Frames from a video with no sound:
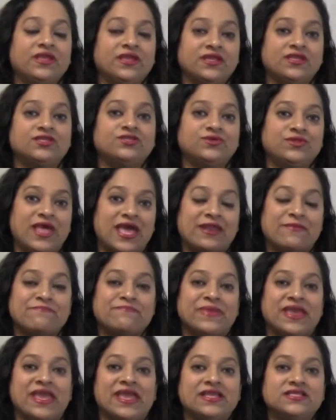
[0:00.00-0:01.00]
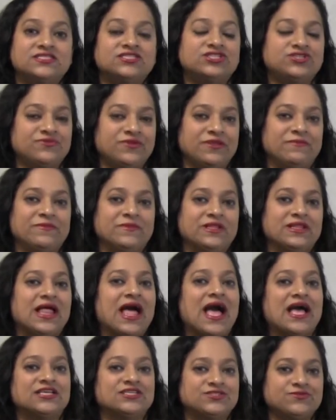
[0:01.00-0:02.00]
into that mainstream
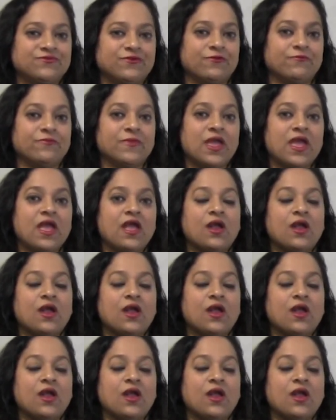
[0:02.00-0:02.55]
classroom